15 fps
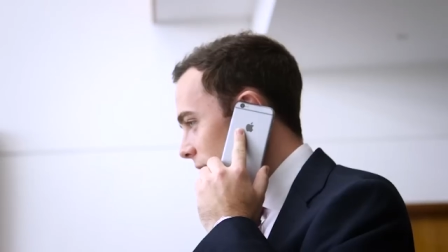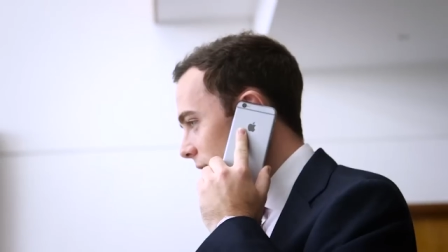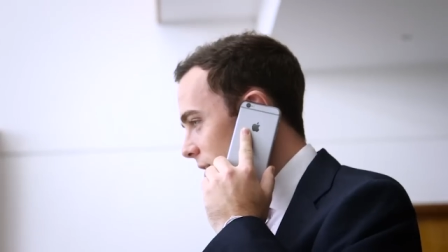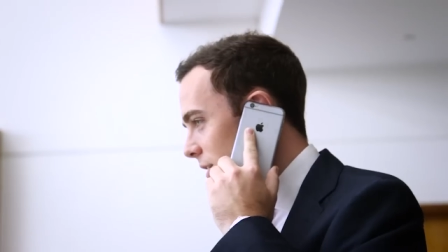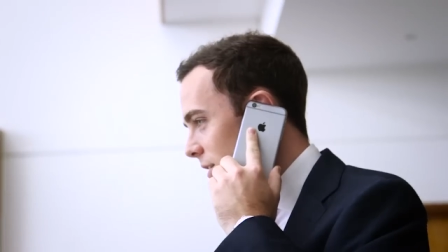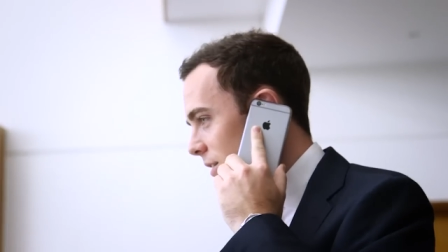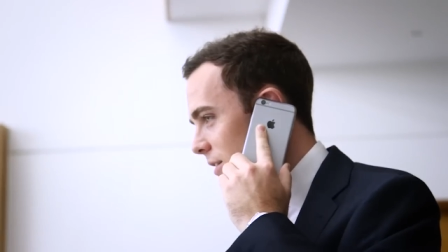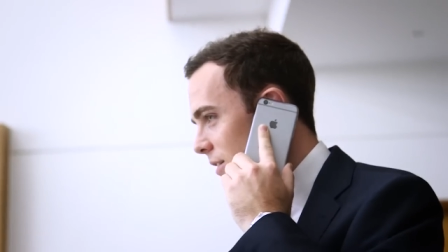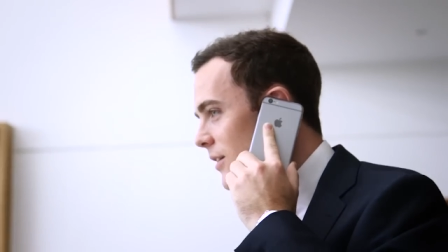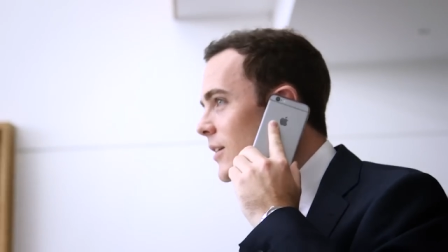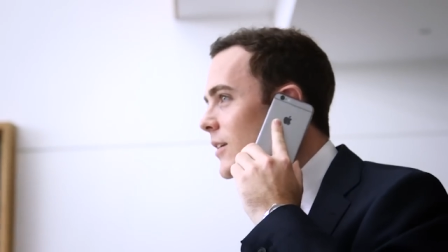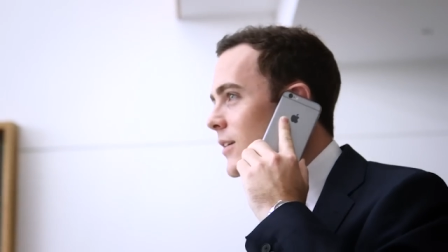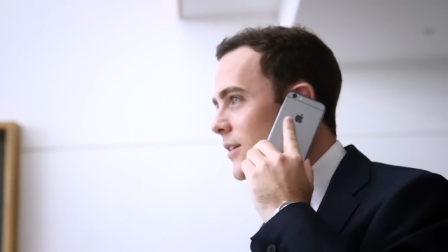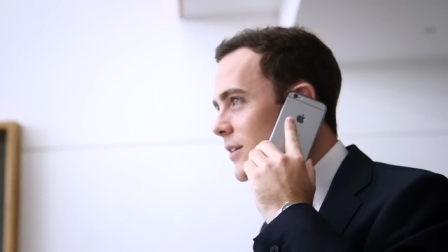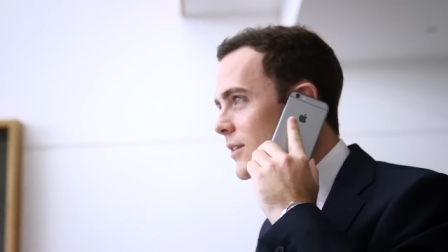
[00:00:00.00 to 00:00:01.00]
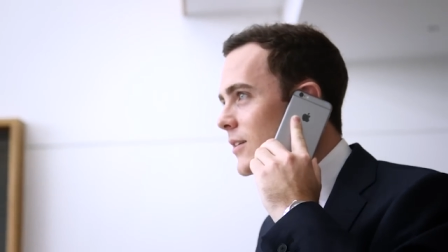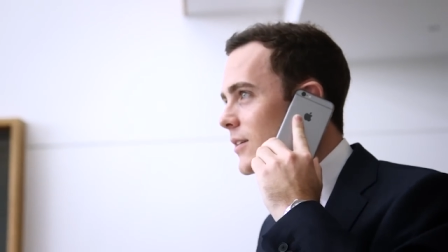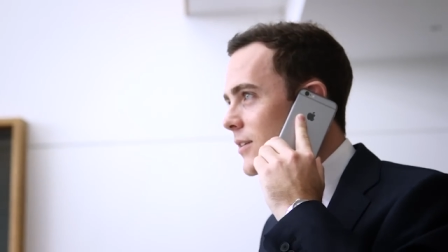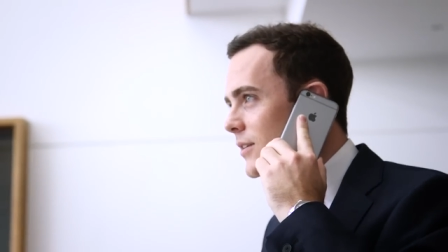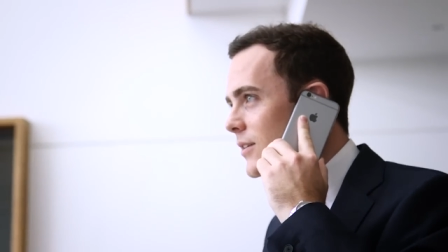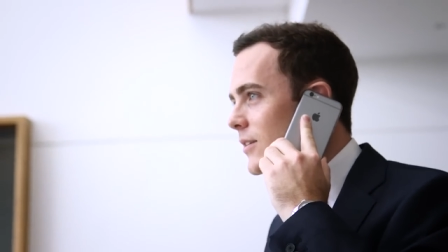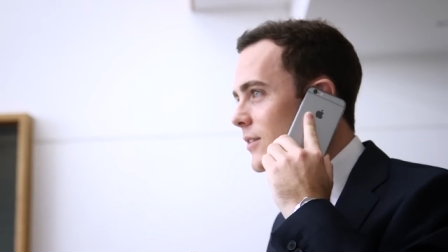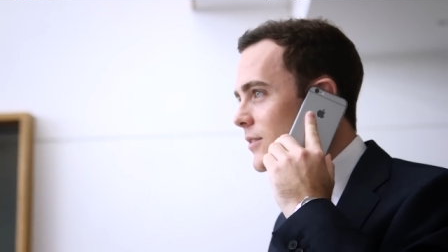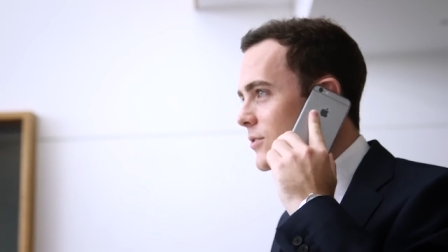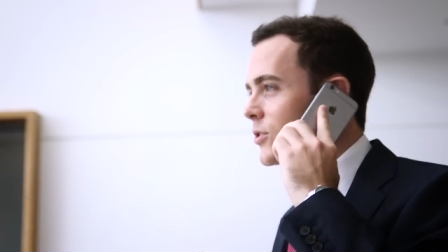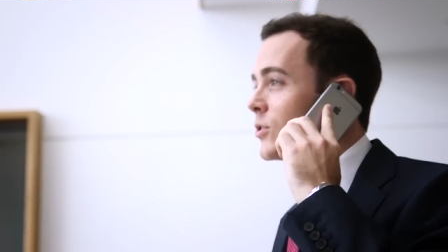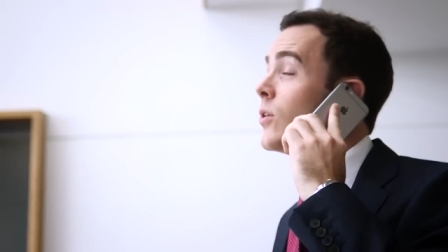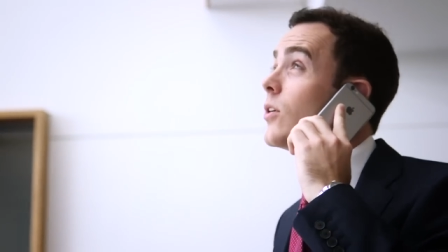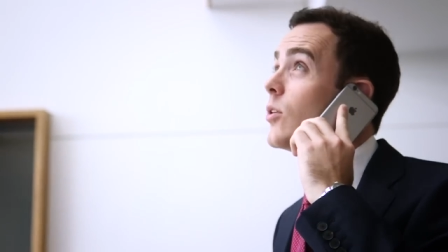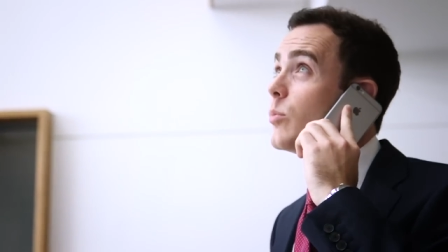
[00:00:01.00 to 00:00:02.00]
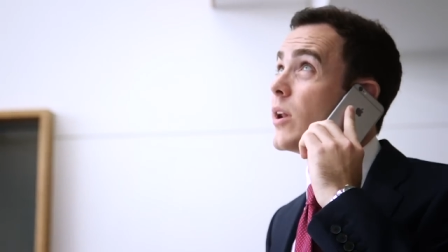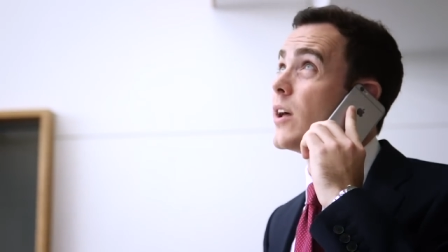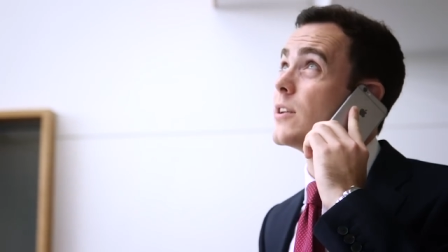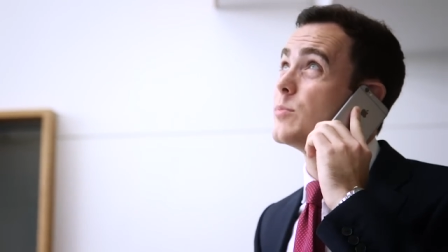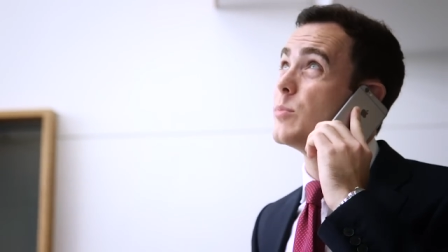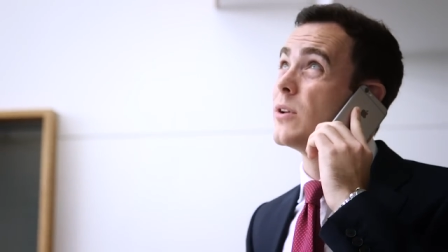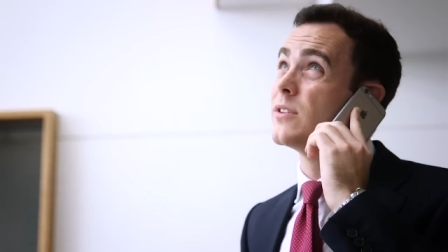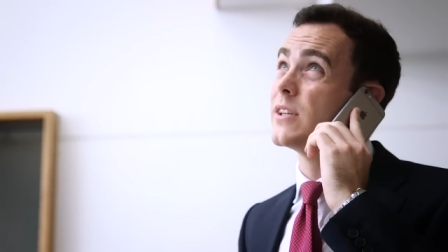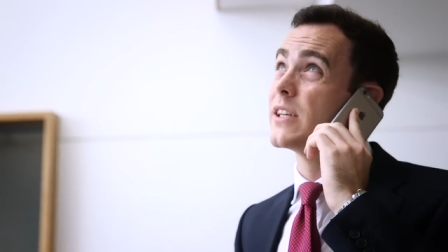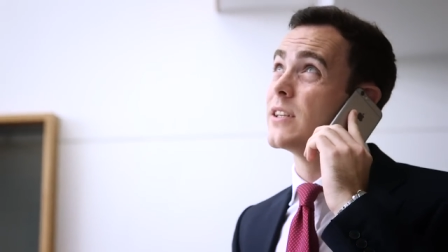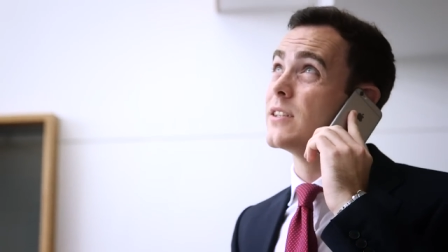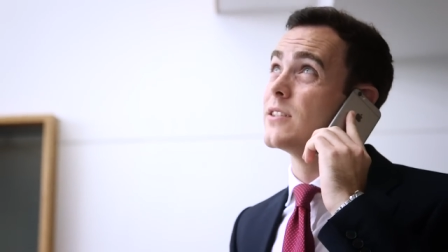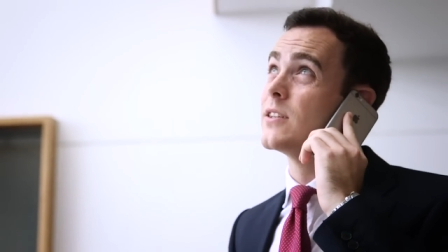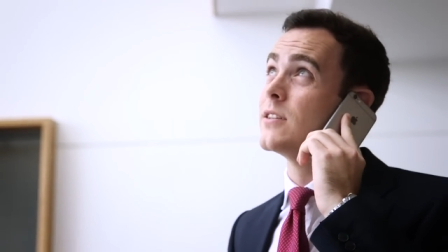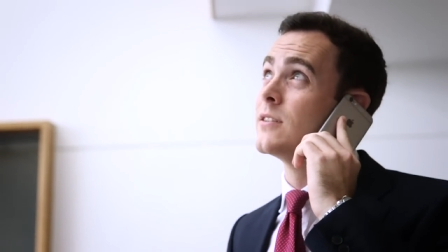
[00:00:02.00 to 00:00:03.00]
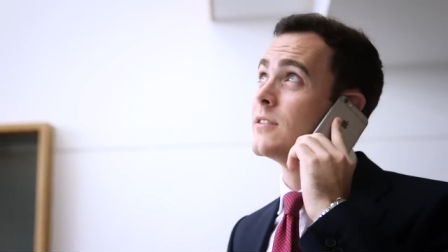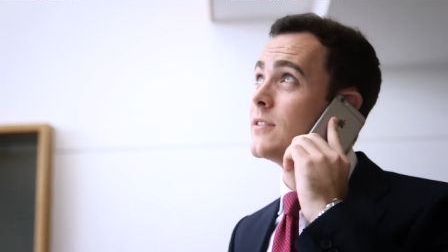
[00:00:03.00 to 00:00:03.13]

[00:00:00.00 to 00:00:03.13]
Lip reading: to a borrower client, which ultimately led to me